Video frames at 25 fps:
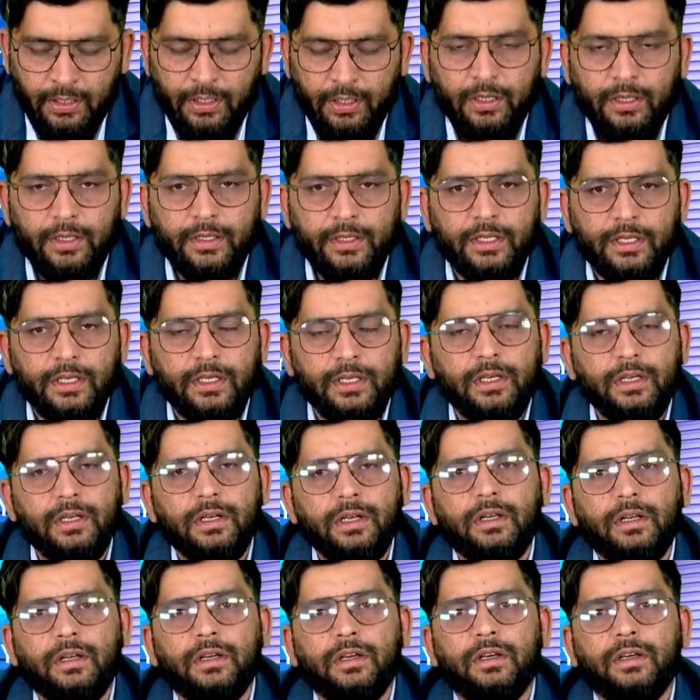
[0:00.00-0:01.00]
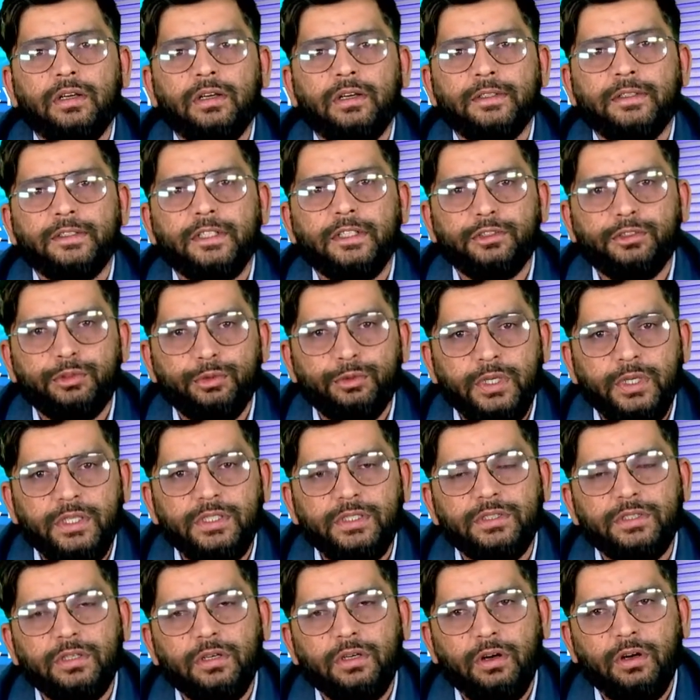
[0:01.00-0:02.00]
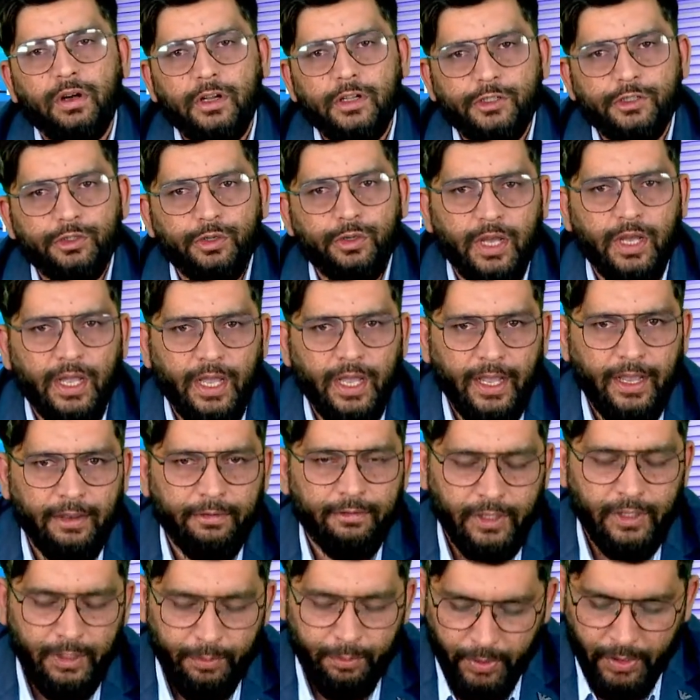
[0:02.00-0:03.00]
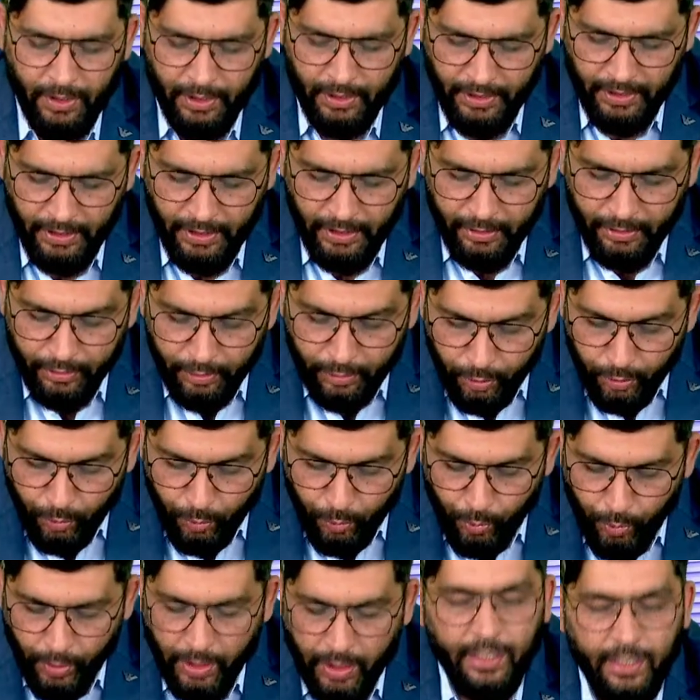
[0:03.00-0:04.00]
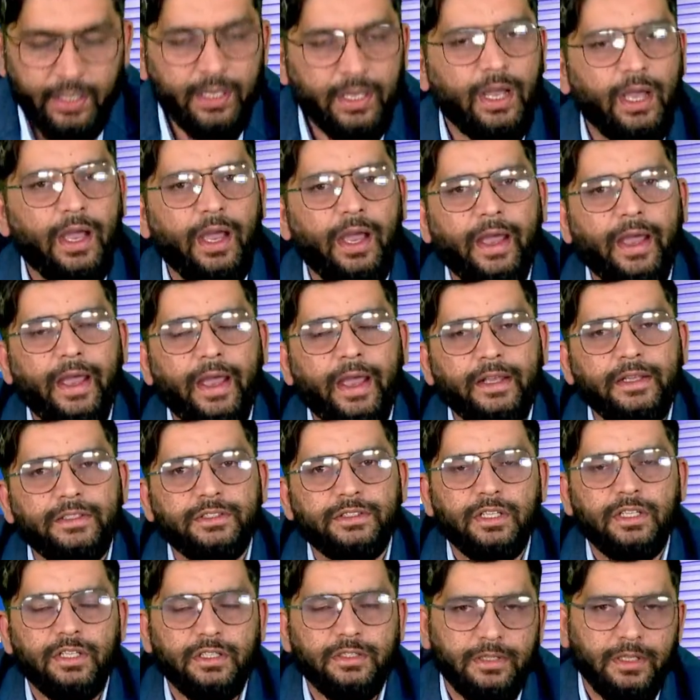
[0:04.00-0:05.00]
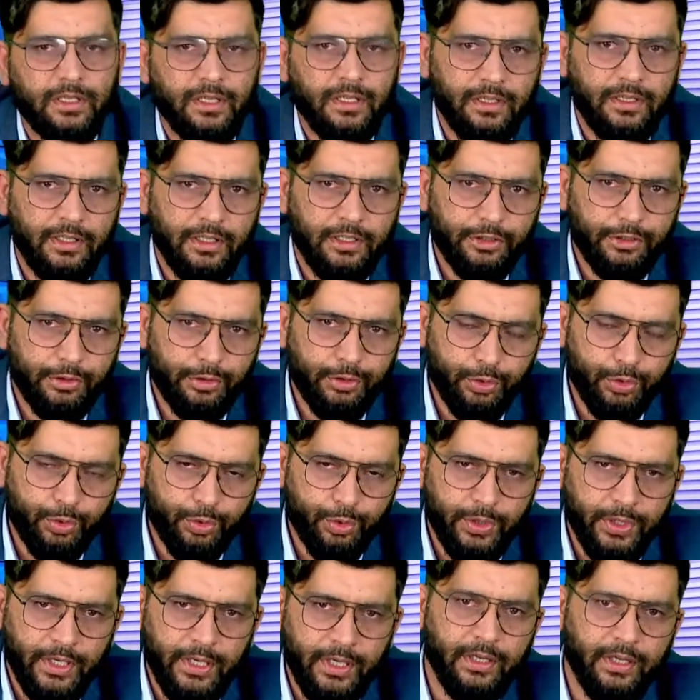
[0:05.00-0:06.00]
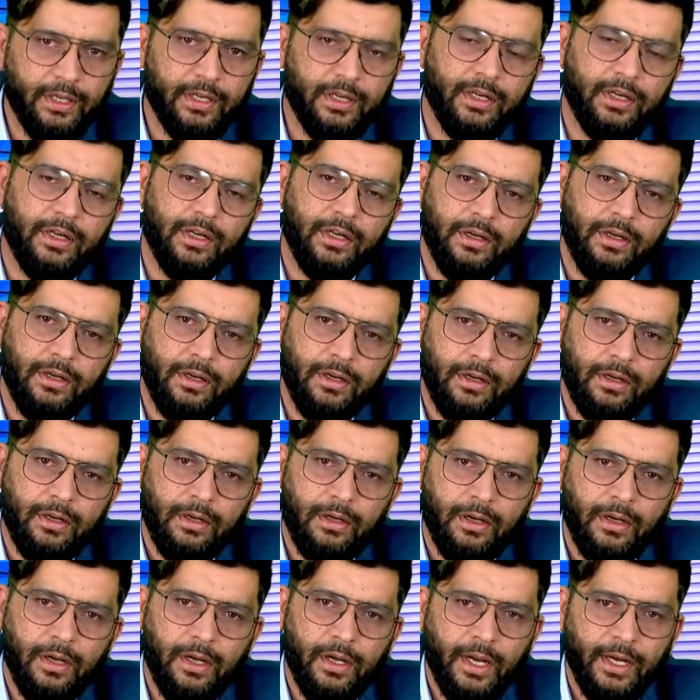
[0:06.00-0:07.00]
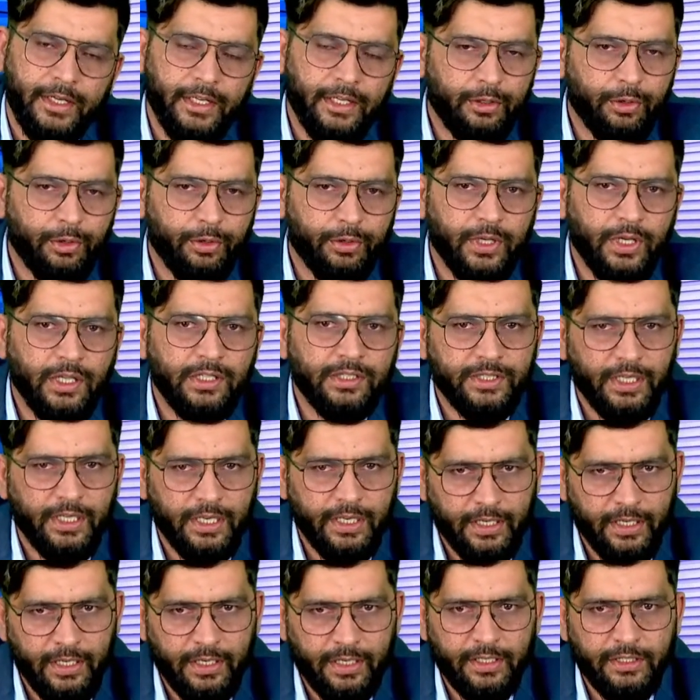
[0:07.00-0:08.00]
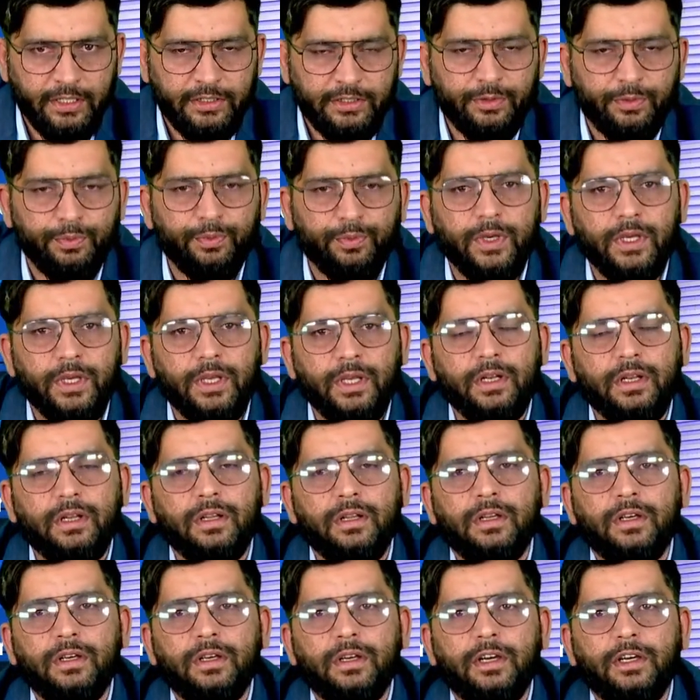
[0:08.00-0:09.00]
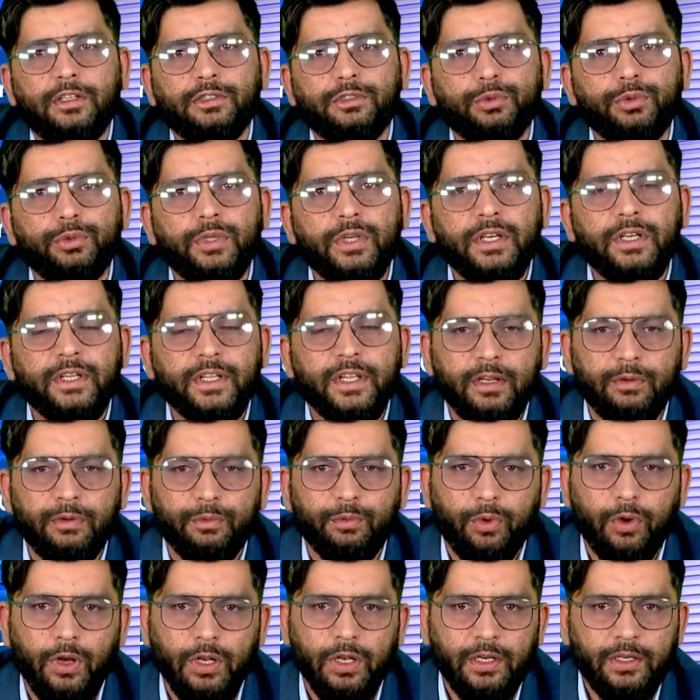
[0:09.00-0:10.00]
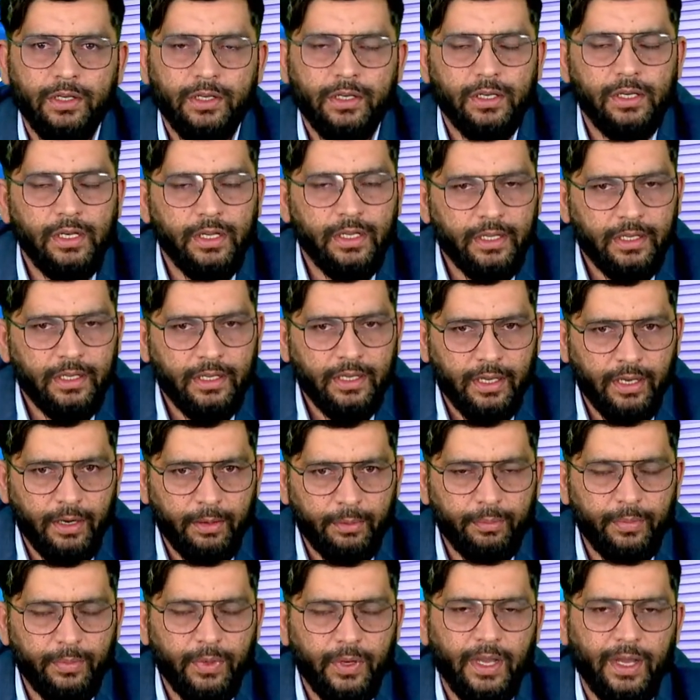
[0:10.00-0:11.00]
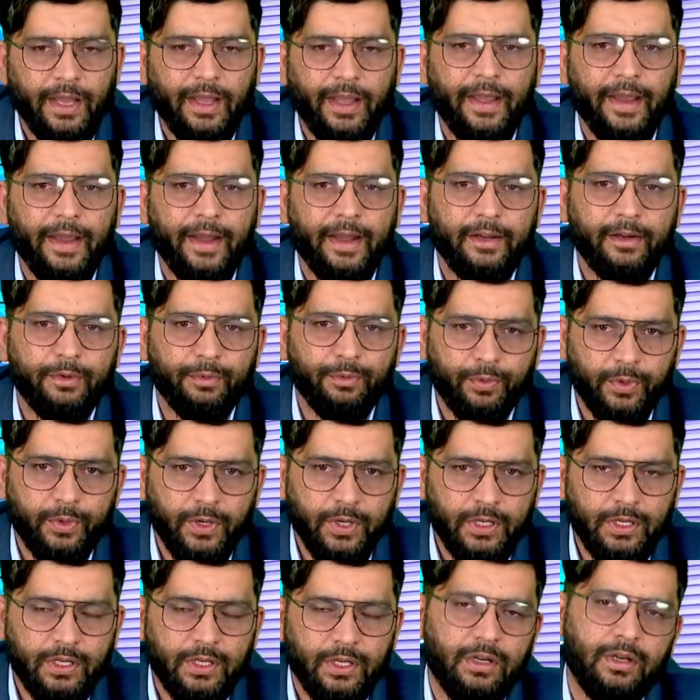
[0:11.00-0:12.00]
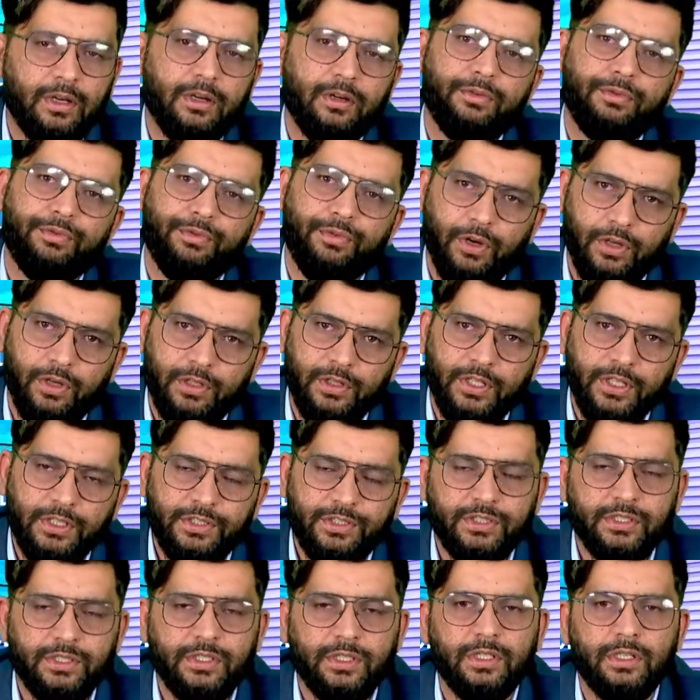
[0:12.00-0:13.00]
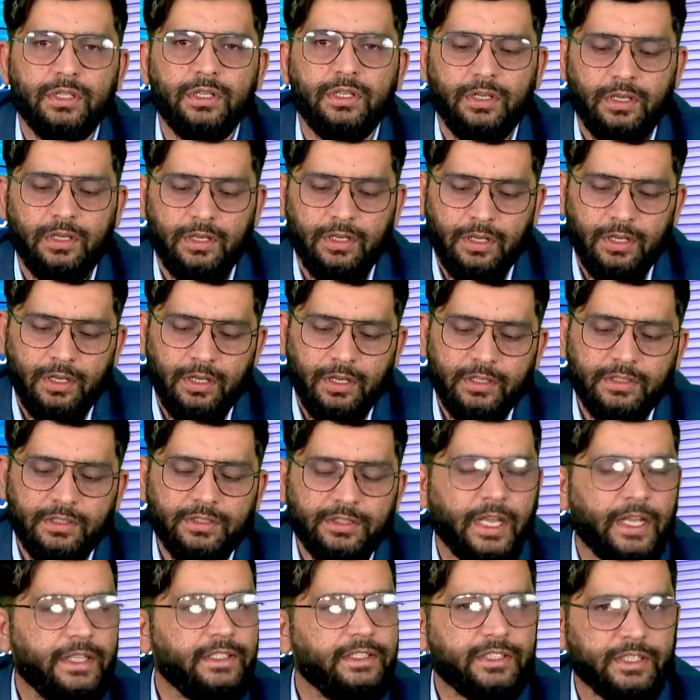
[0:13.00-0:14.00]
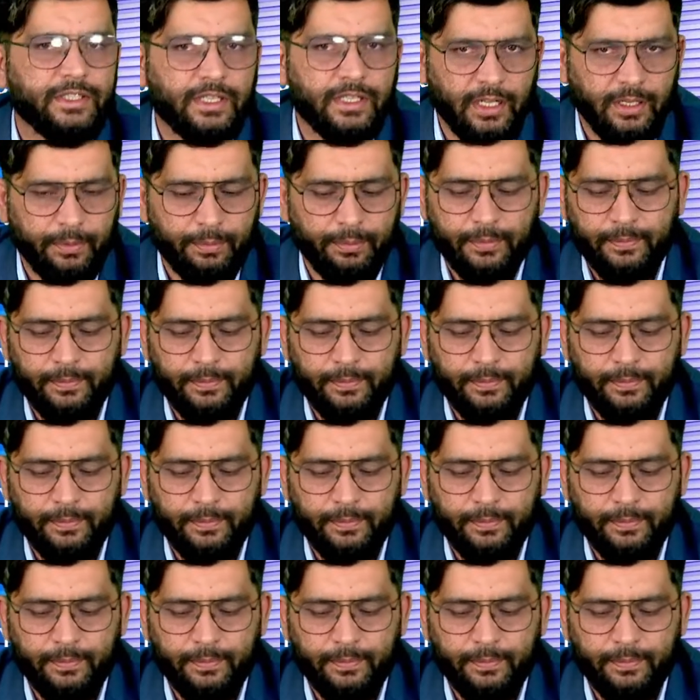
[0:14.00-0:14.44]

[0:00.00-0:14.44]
here the students also have liberty to work as a student editorial secretaries, where a student can voluntarily come and work for this science club.